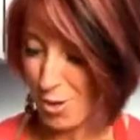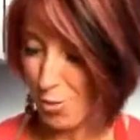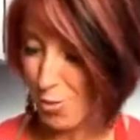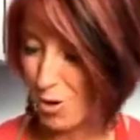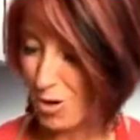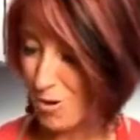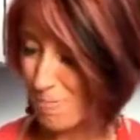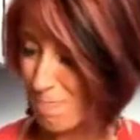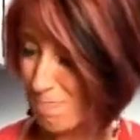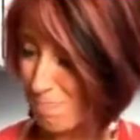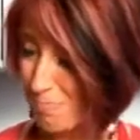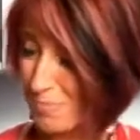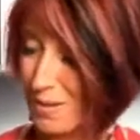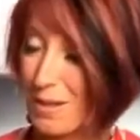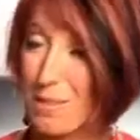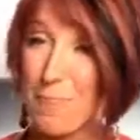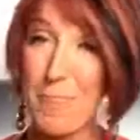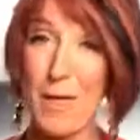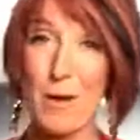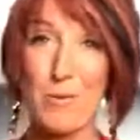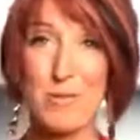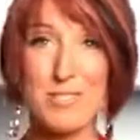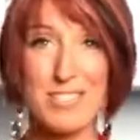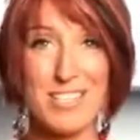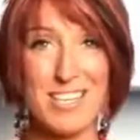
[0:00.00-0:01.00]
Well,
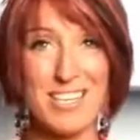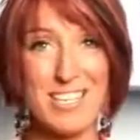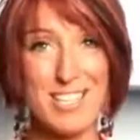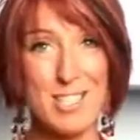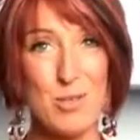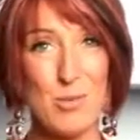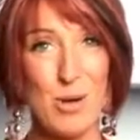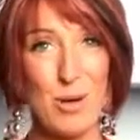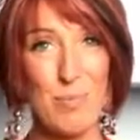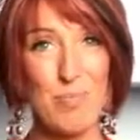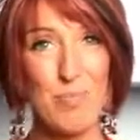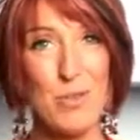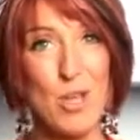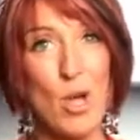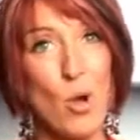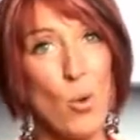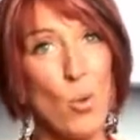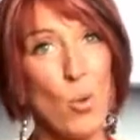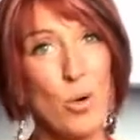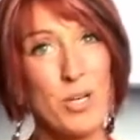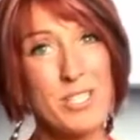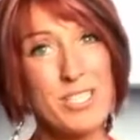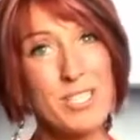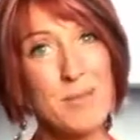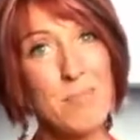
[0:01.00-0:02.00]
that was an easy one.
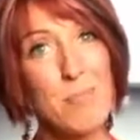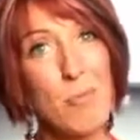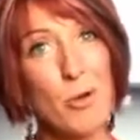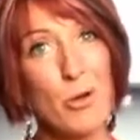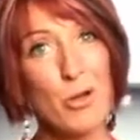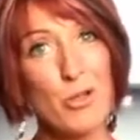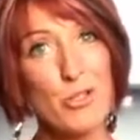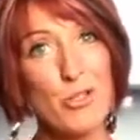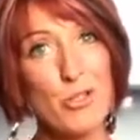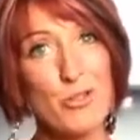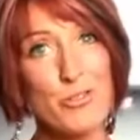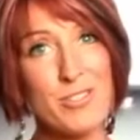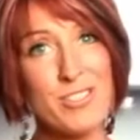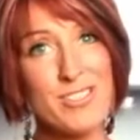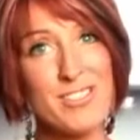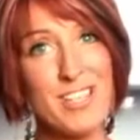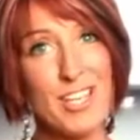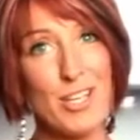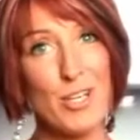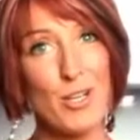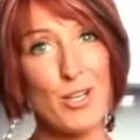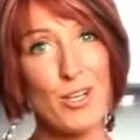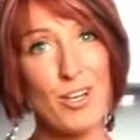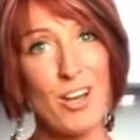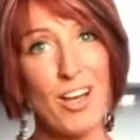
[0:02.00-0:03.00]
What are some mono juices
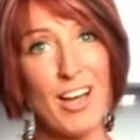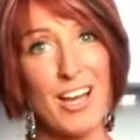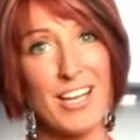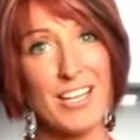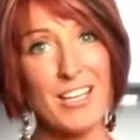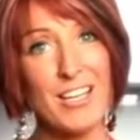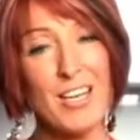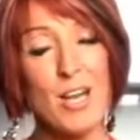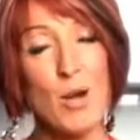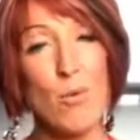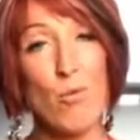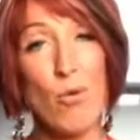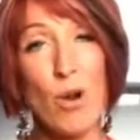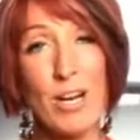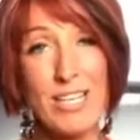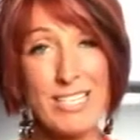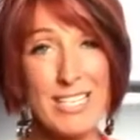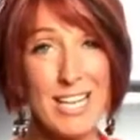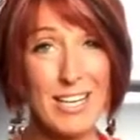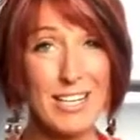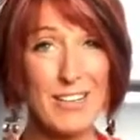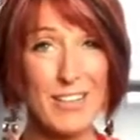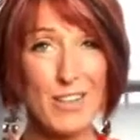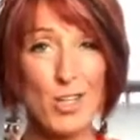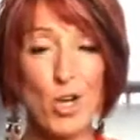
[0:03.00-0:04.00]
that you like? Write
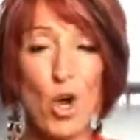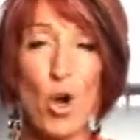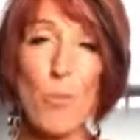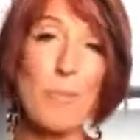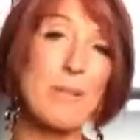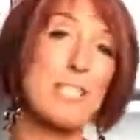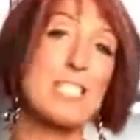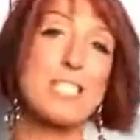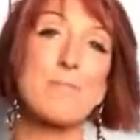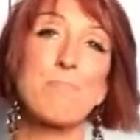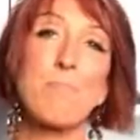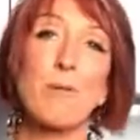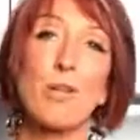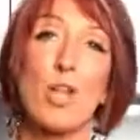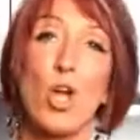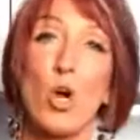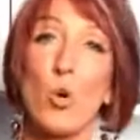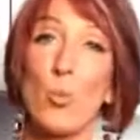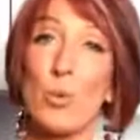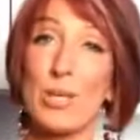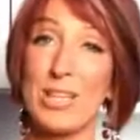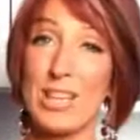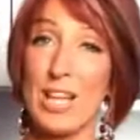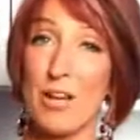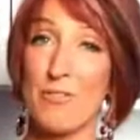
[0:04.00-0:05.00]
down in the comments below,
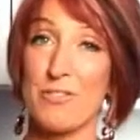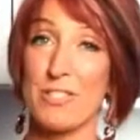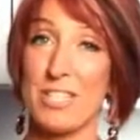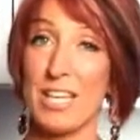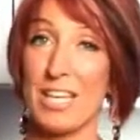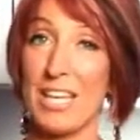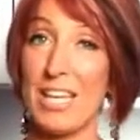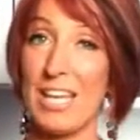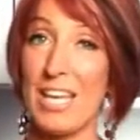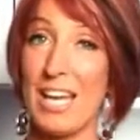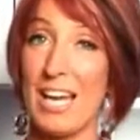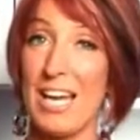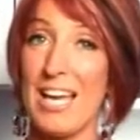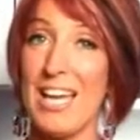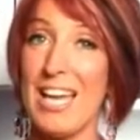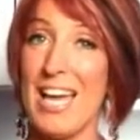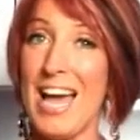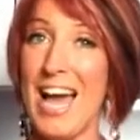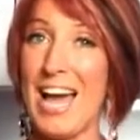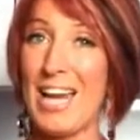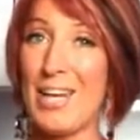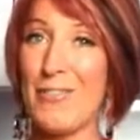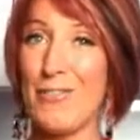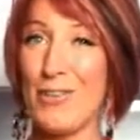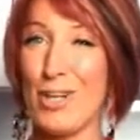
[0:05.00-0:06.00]
we'd love to hear.
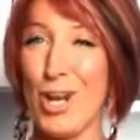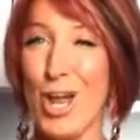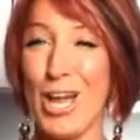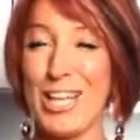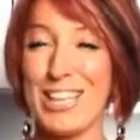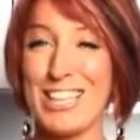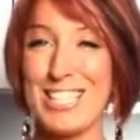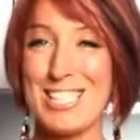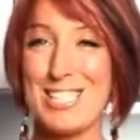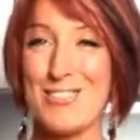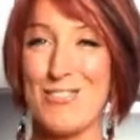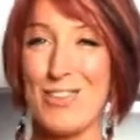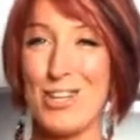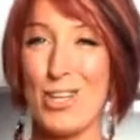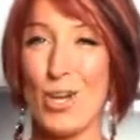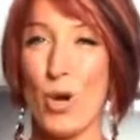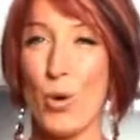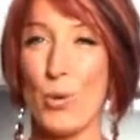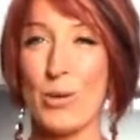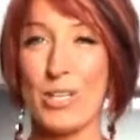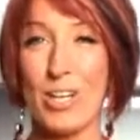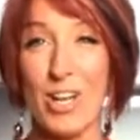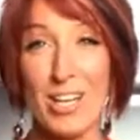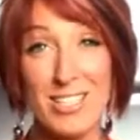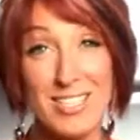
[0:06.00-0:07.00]
And if you like this video
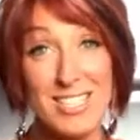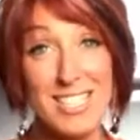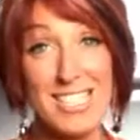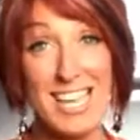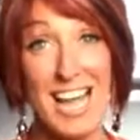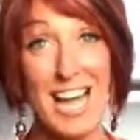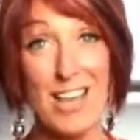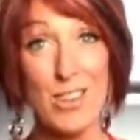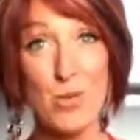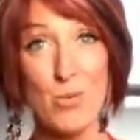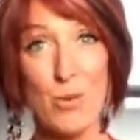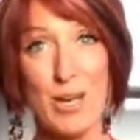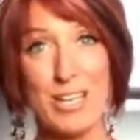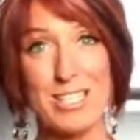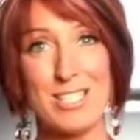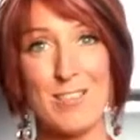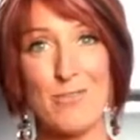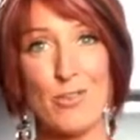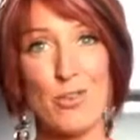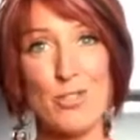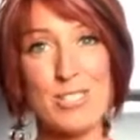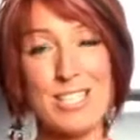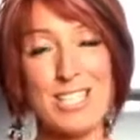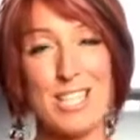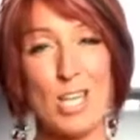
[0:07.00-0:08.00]
or would like to see other ways
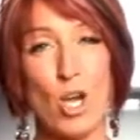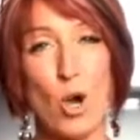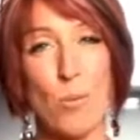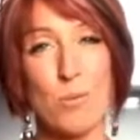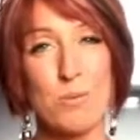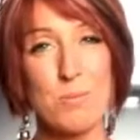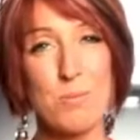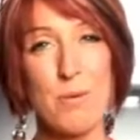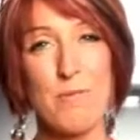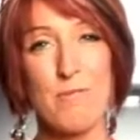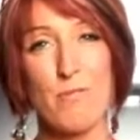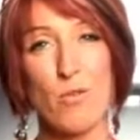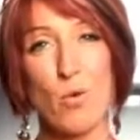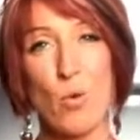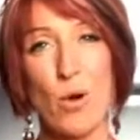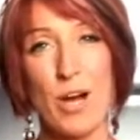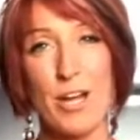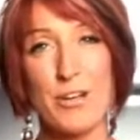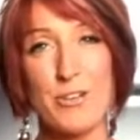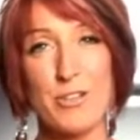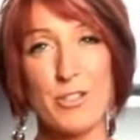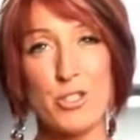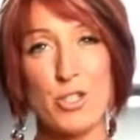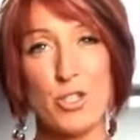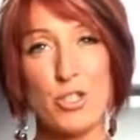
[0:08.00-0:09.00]
of using the Optimum
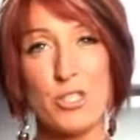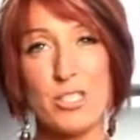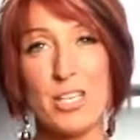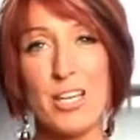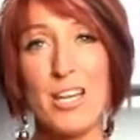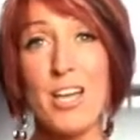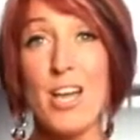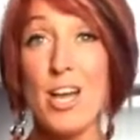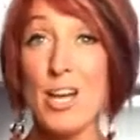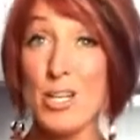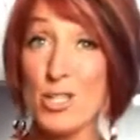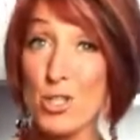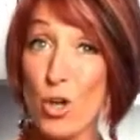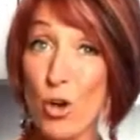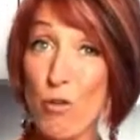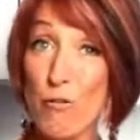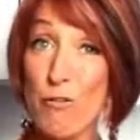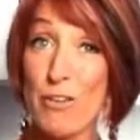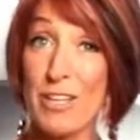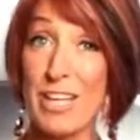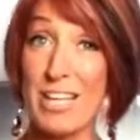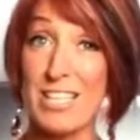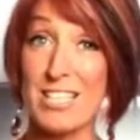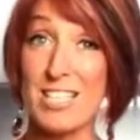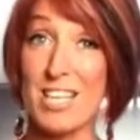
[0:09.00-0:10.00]
400 juicer, don't
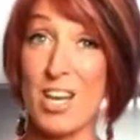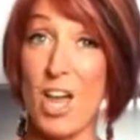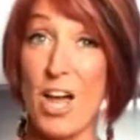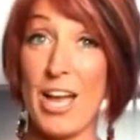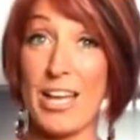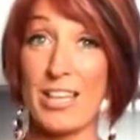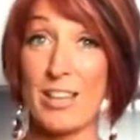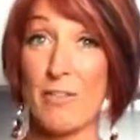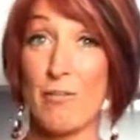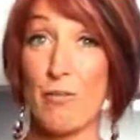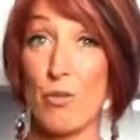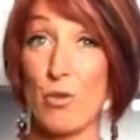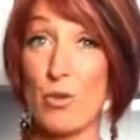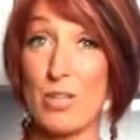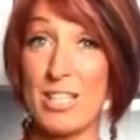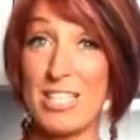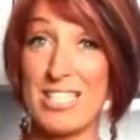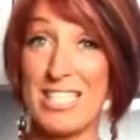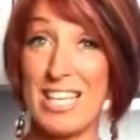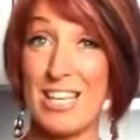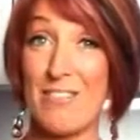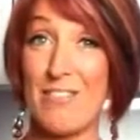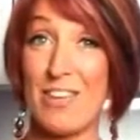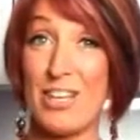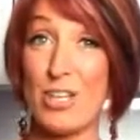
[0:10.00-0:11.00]
forget to like the Fruity
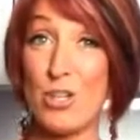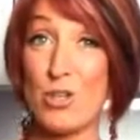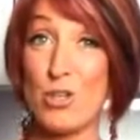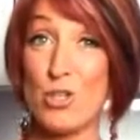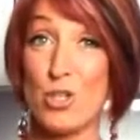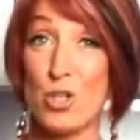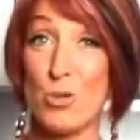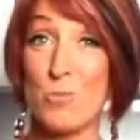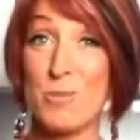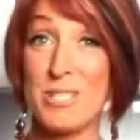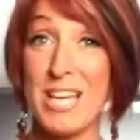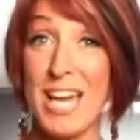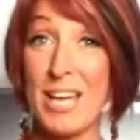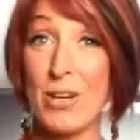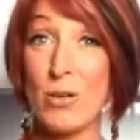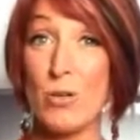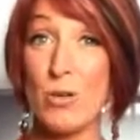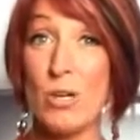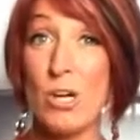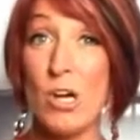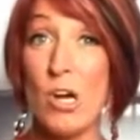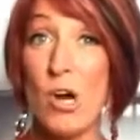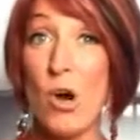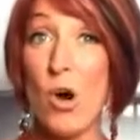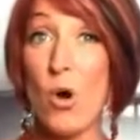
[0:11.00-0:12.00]
TV YouTube
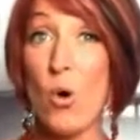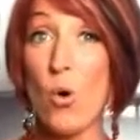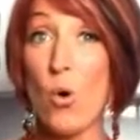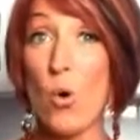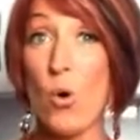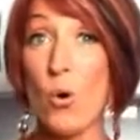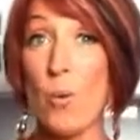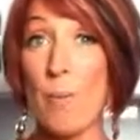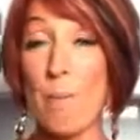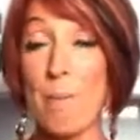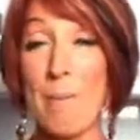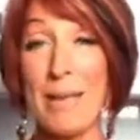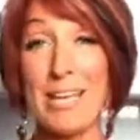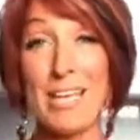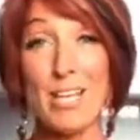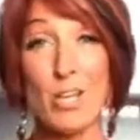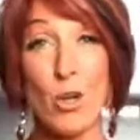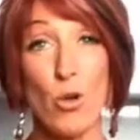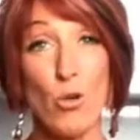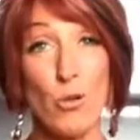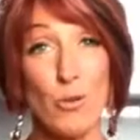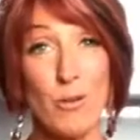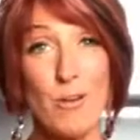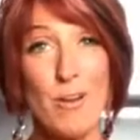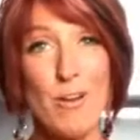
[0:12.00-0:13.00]
channel or make a
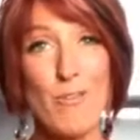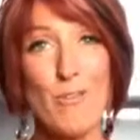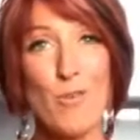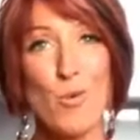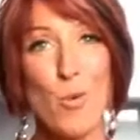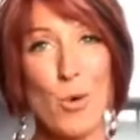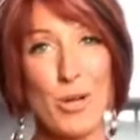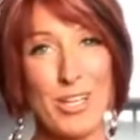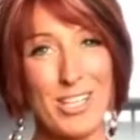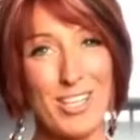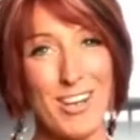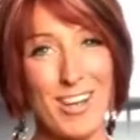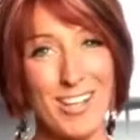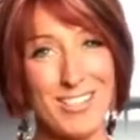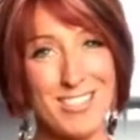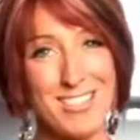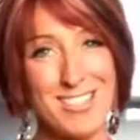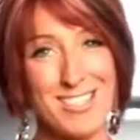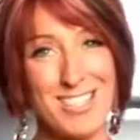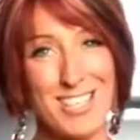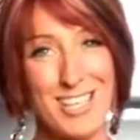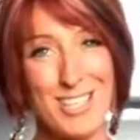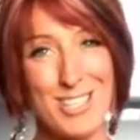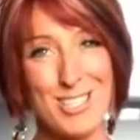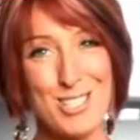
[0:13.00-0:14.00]
note for what you'd like to
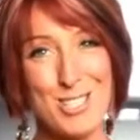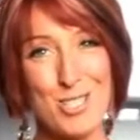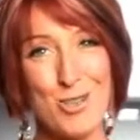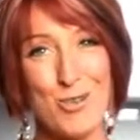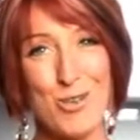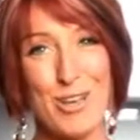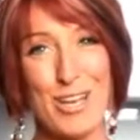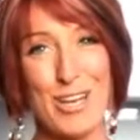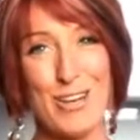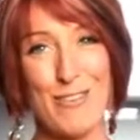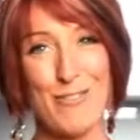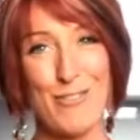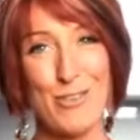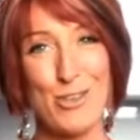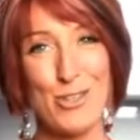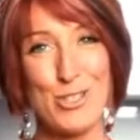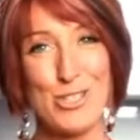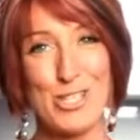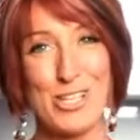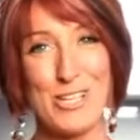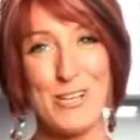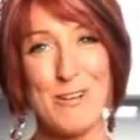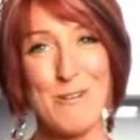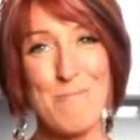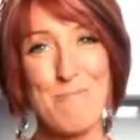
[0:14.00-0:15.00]
see us do in a
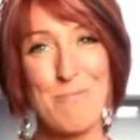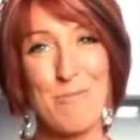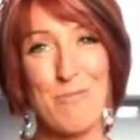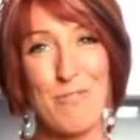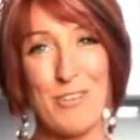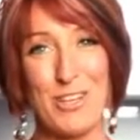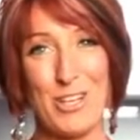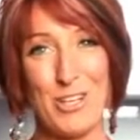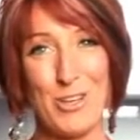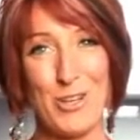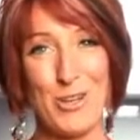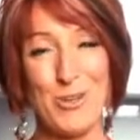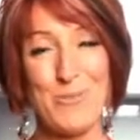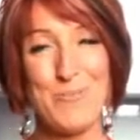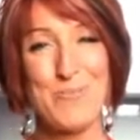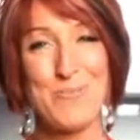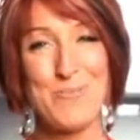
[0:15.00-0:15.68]
future video.